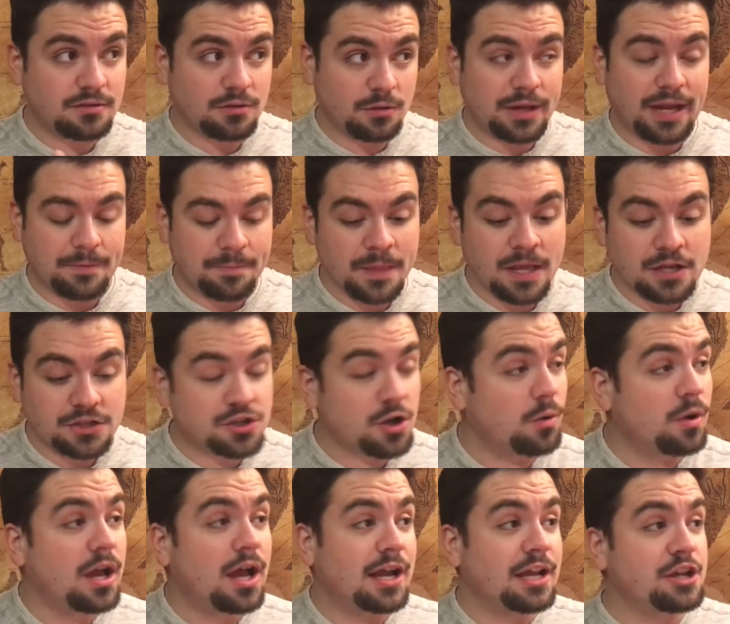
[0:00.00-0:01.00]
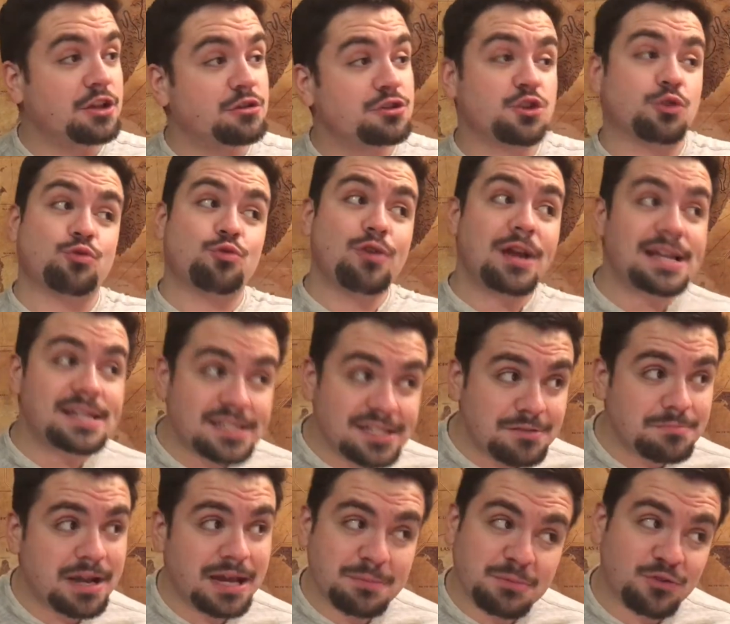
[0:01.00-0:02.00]
Okay, so I'm gonna use the rest
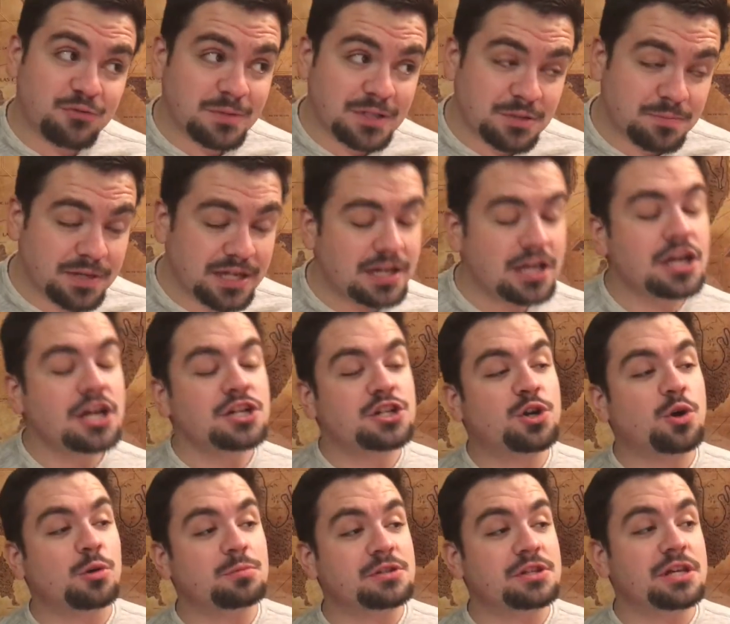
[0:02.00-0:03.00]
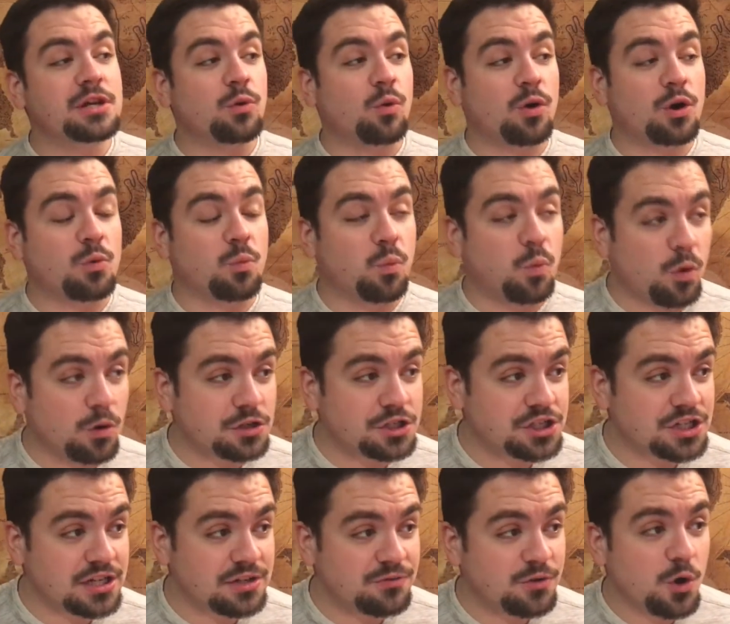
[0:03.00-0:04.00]
of my movement speed to go up to the orc war
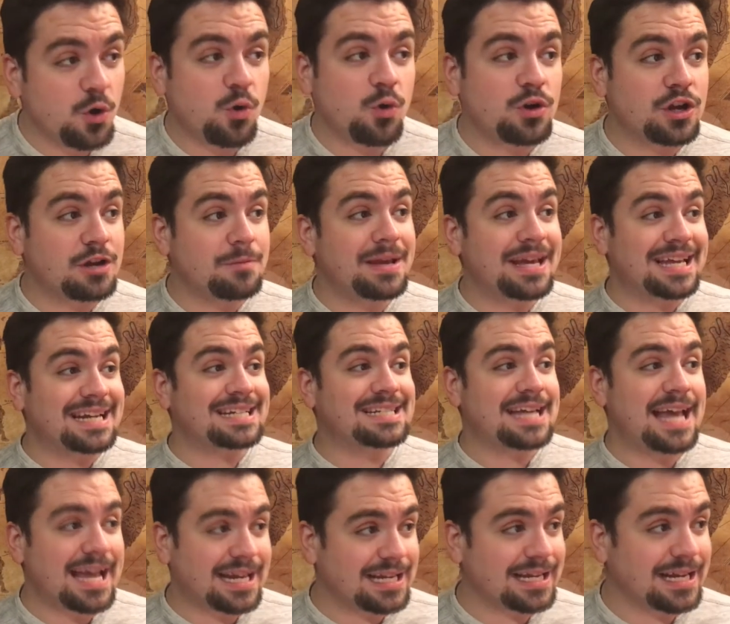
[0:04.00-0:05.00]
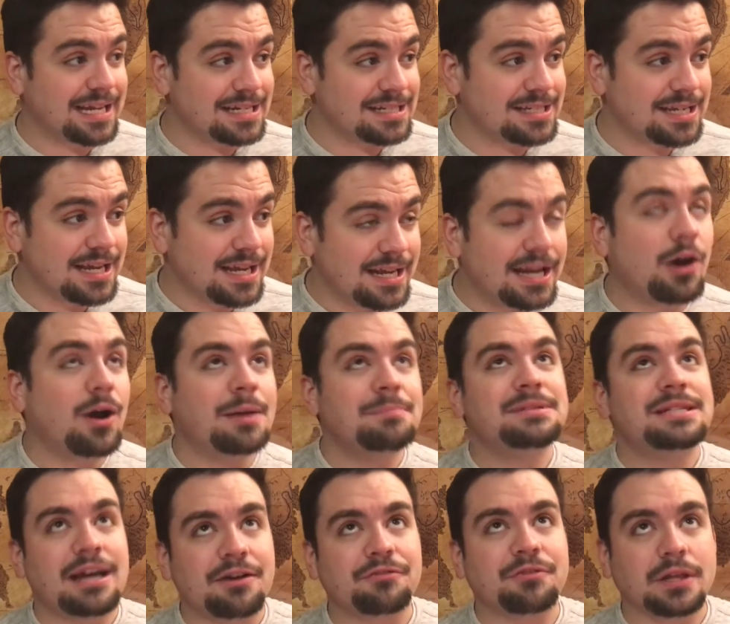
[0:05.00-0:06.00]
chief who I'm gonna make an attack against. Now, I'm
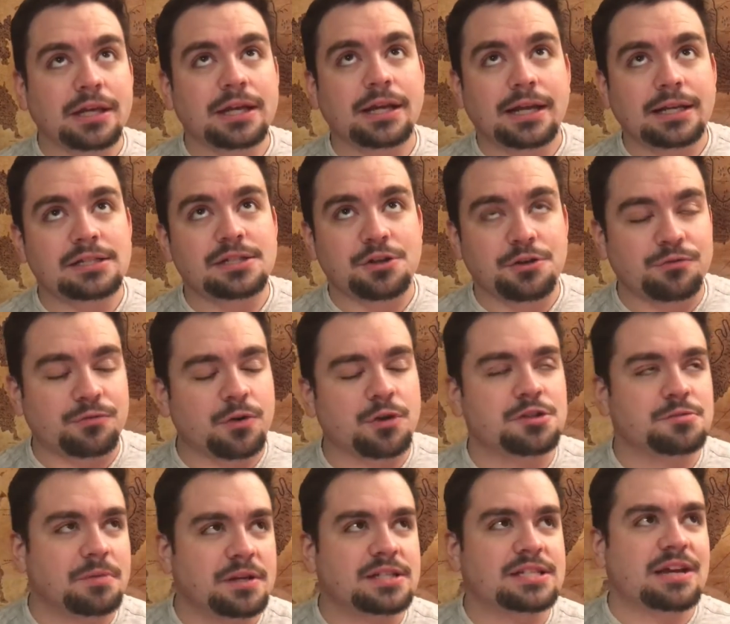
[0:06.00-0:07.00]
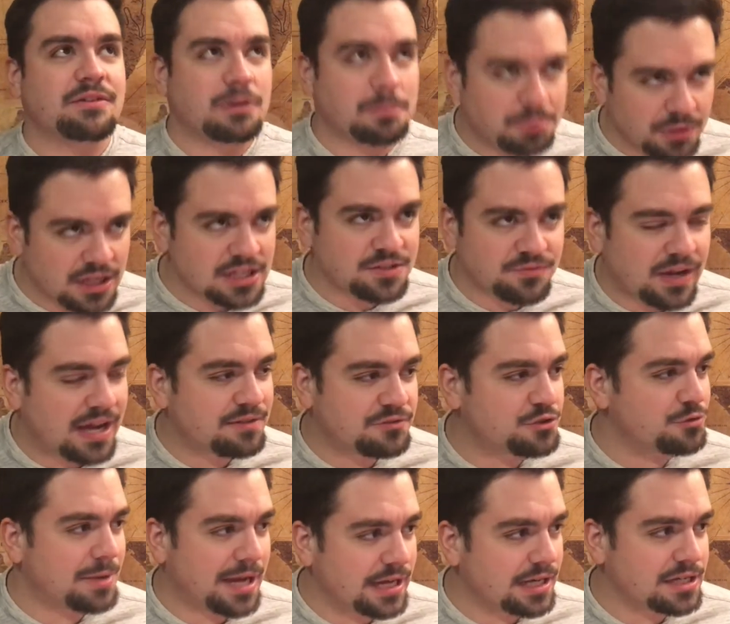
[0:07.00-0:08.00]
definitely gonna get to go first because I have a +5
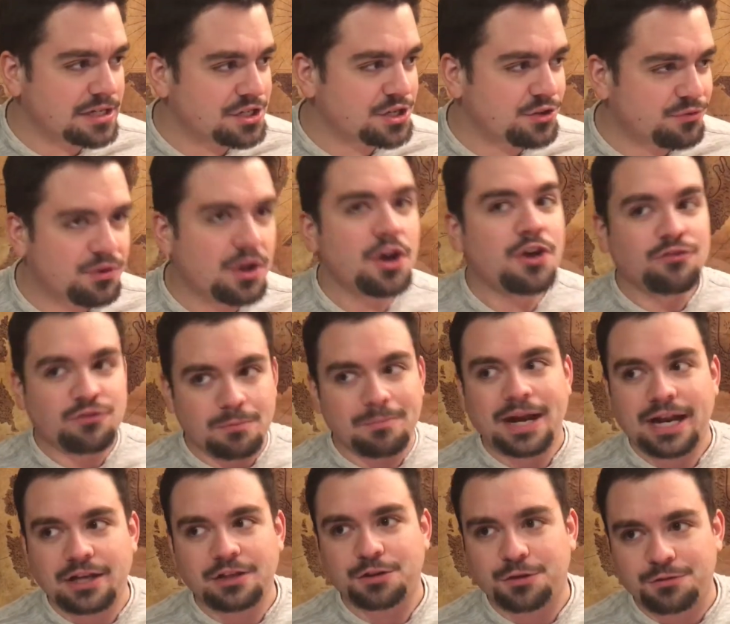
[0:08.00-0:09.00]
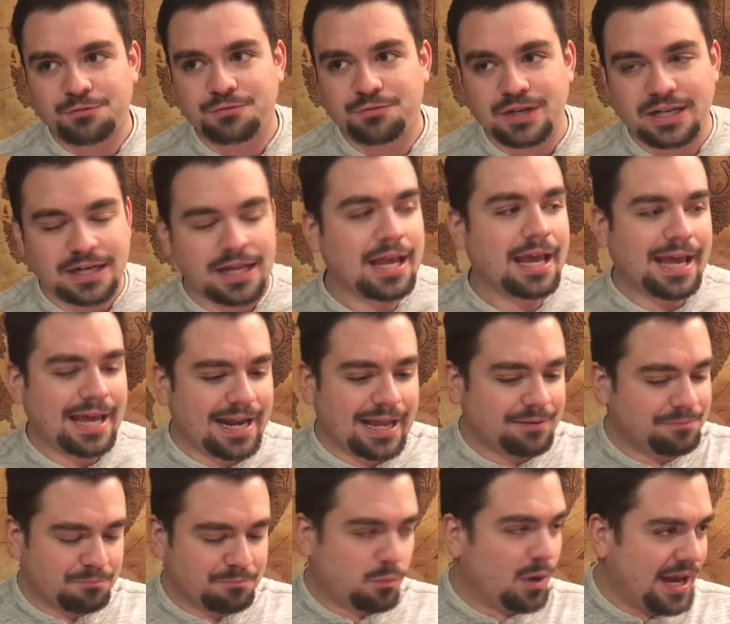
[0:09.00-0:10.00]
to my initiative from my alert feat, and
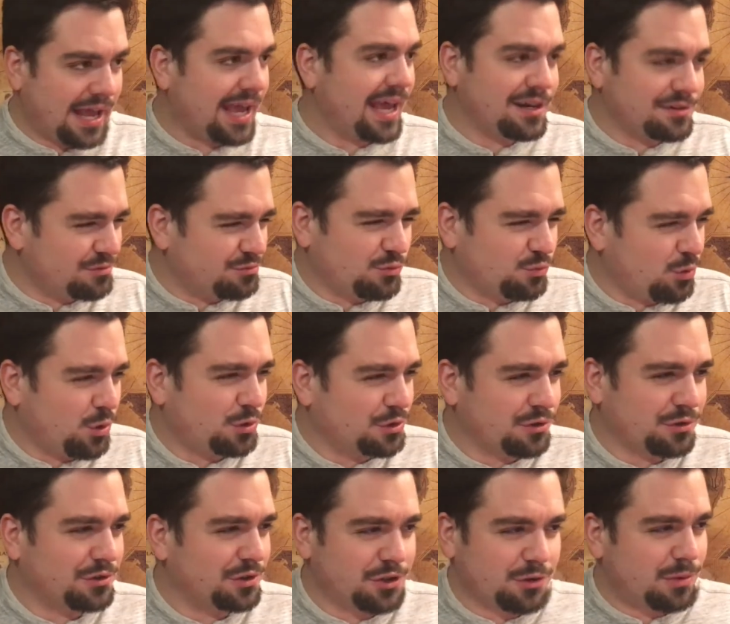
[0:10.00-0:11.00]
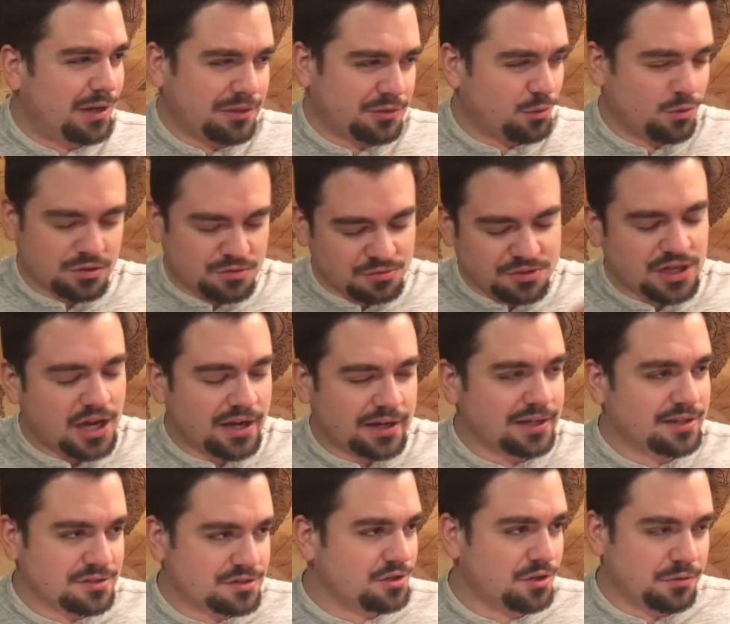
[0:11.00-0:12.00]
I went ahead and rolled earlier while the orcs were
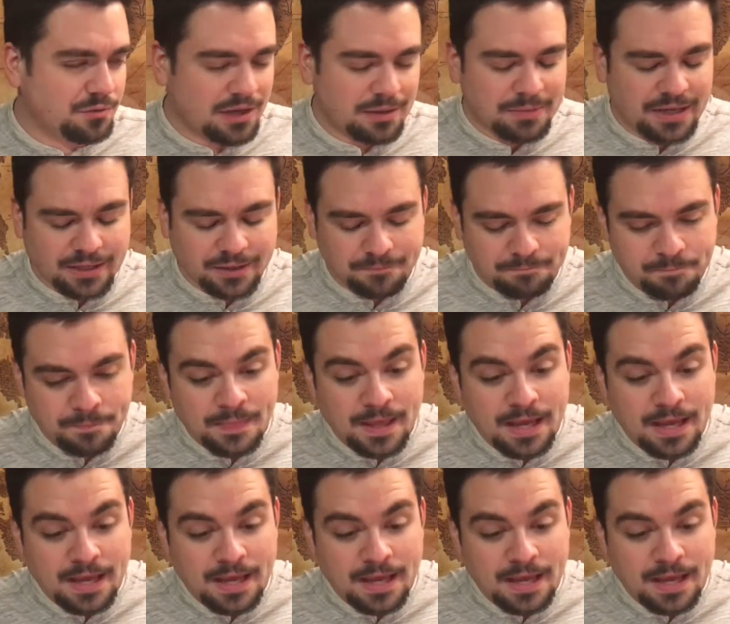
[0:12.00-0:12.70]
talking, so I made it.